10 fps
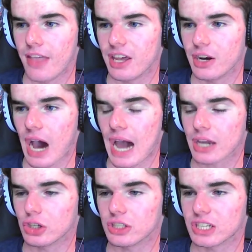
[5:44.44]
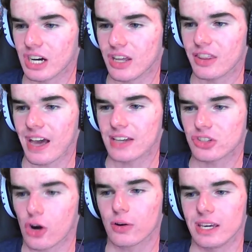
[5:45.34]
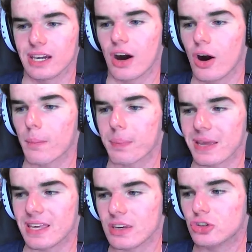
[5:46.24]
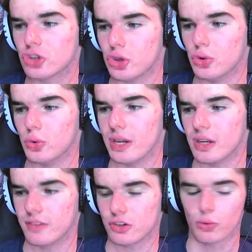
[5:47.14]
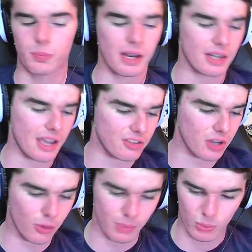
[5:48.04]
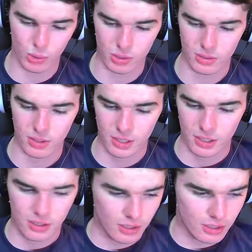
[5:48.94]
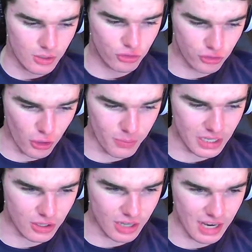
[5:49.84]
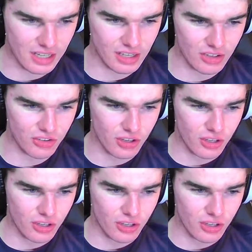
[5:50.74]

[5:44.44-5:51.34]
I could cut that talking up into individual podcasts. Oh my word, so many good ideas.